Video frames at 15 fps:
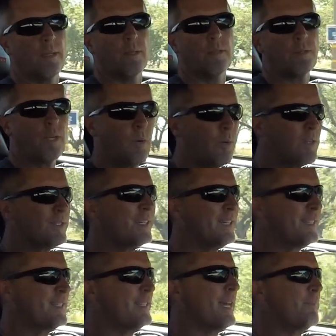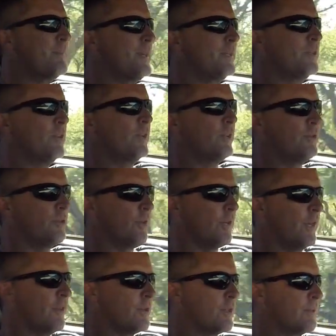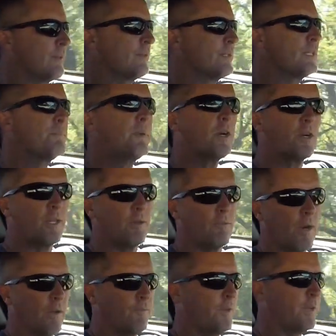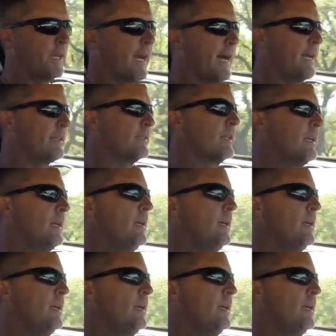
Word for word: So I was going to step into it do another spirited run for you guys,